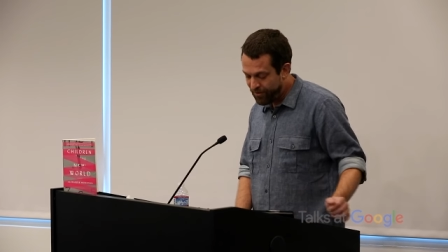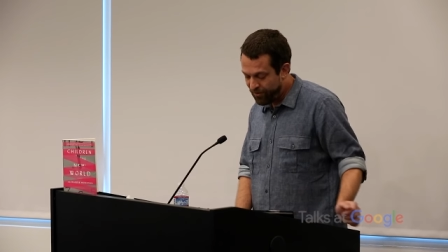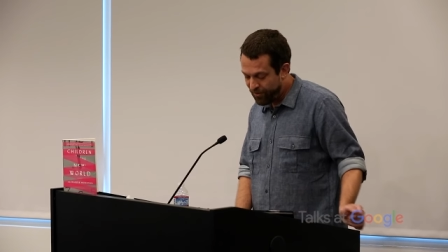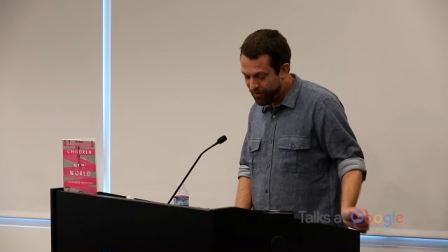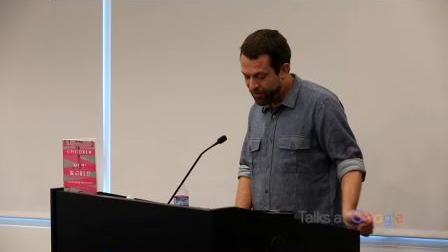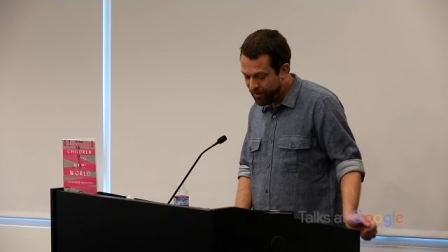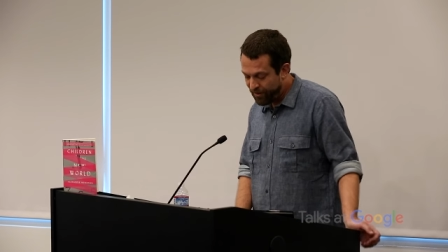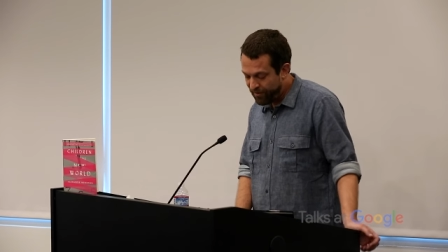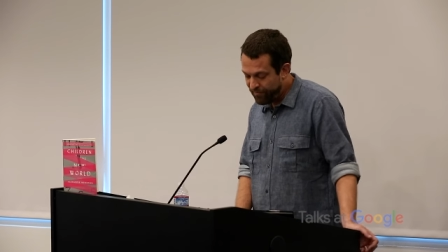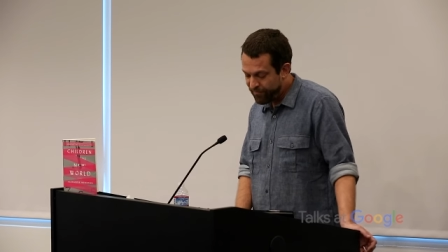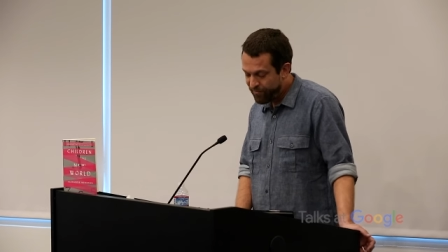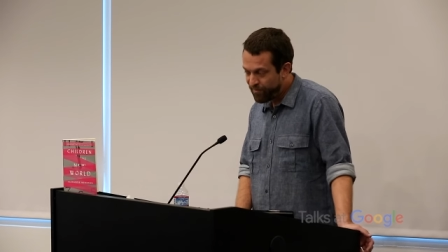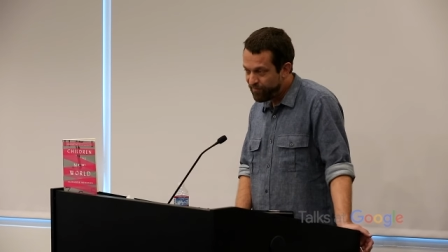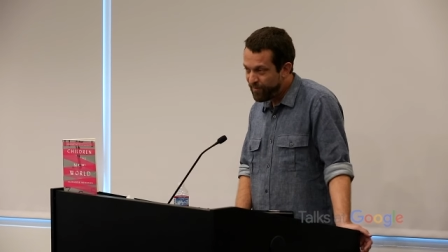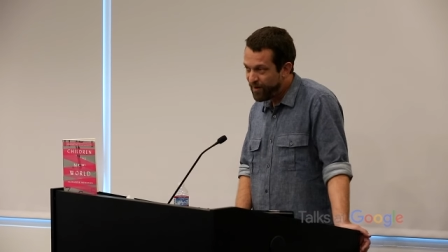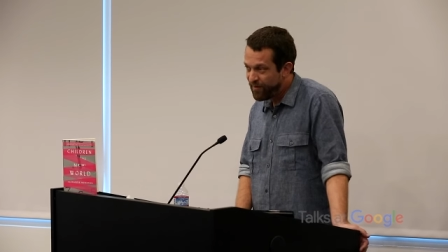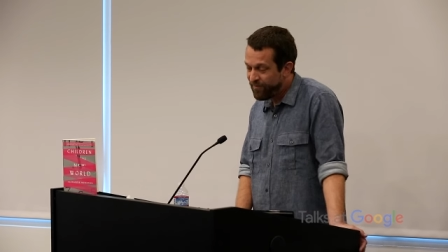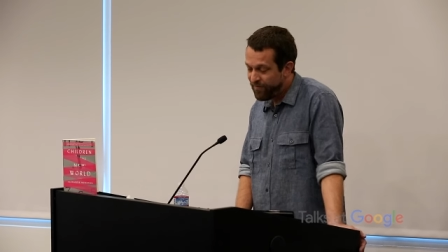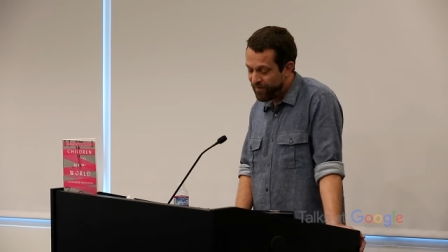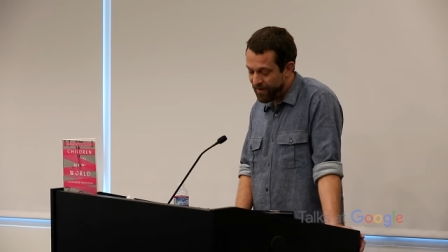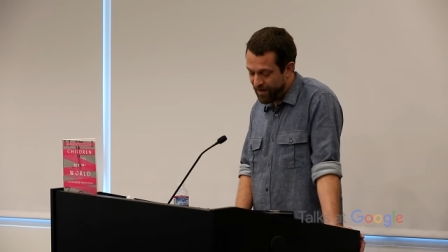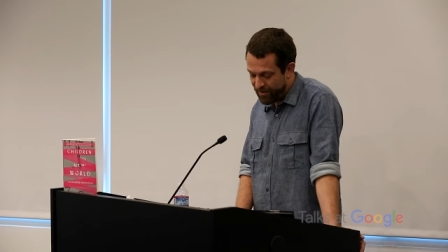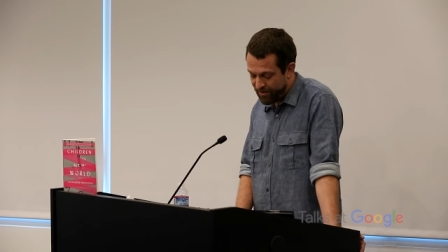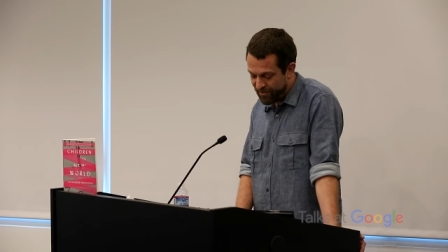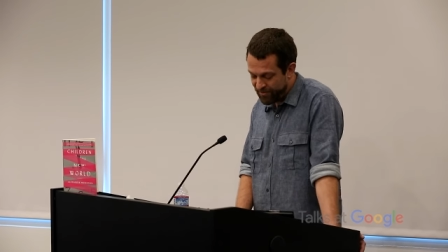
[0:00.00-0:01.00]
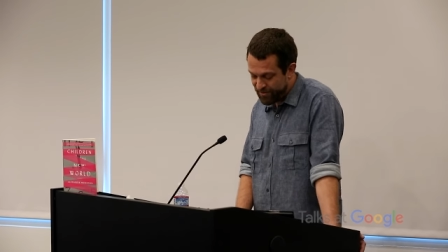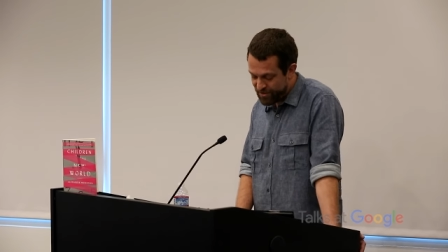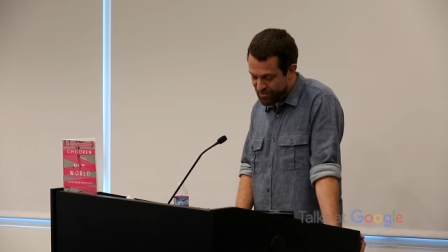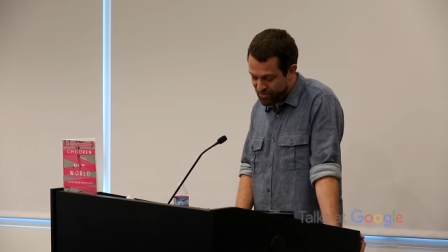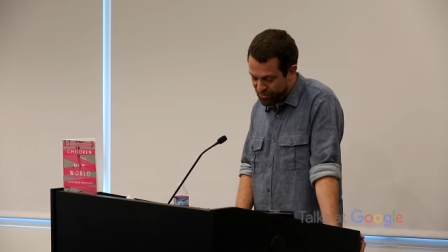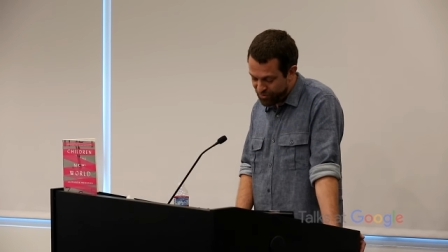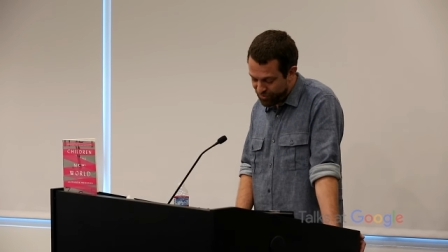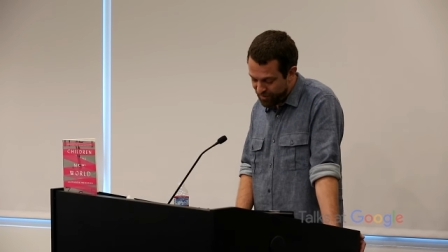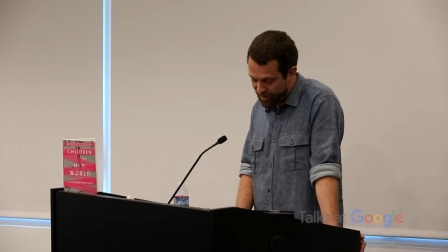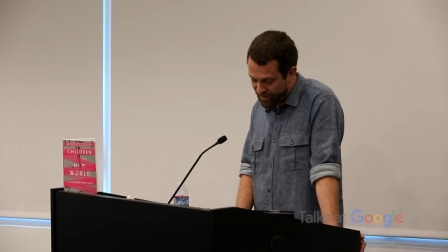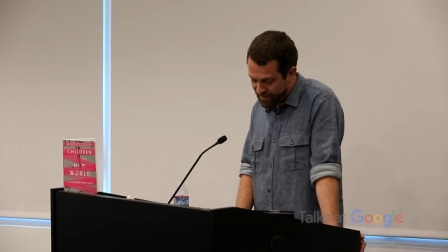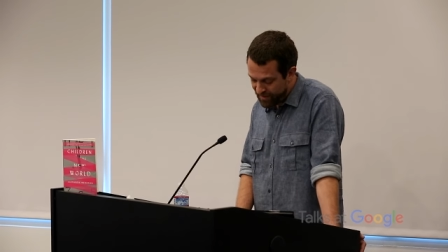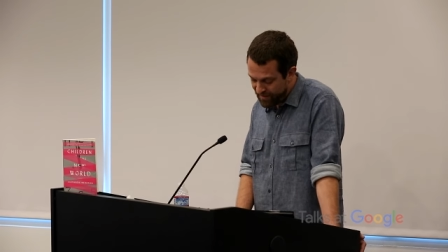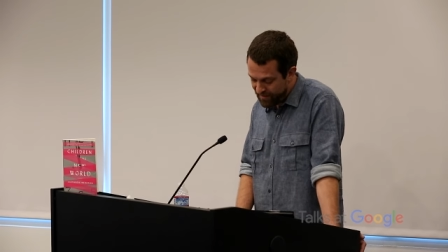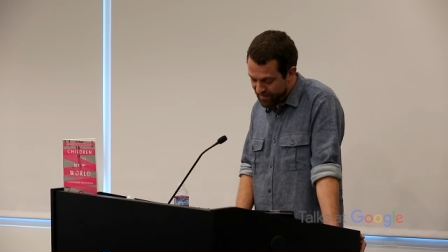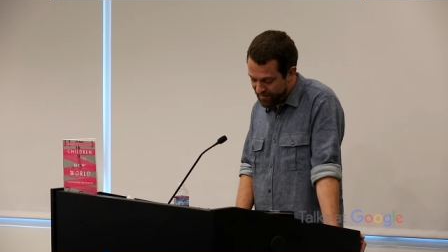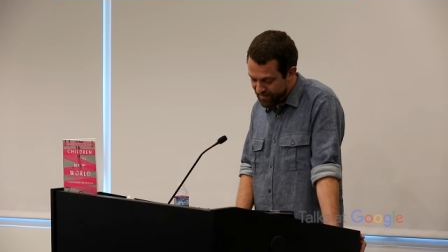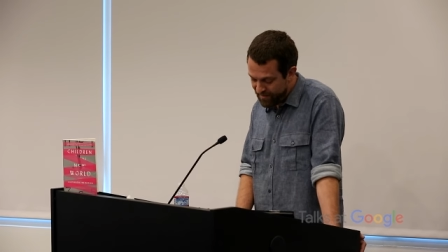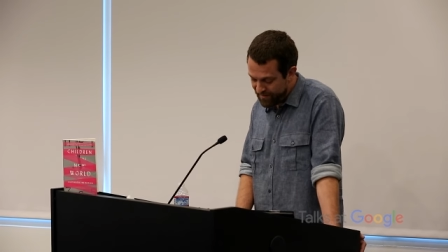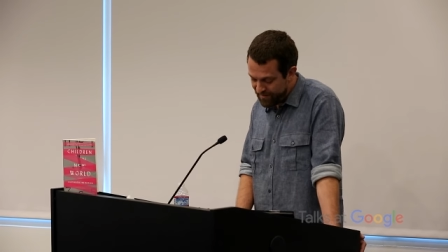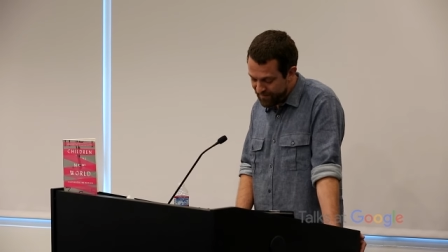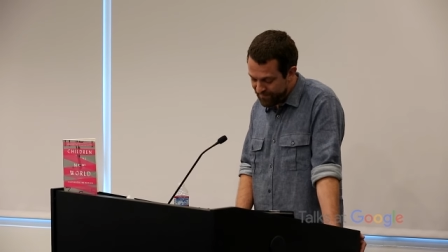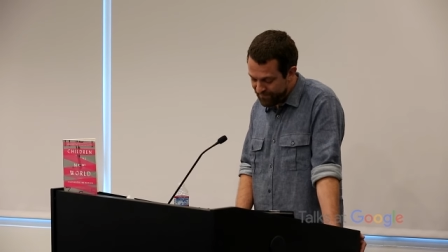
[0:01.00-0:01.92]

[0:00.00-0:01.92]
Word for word: oil from my father's truck.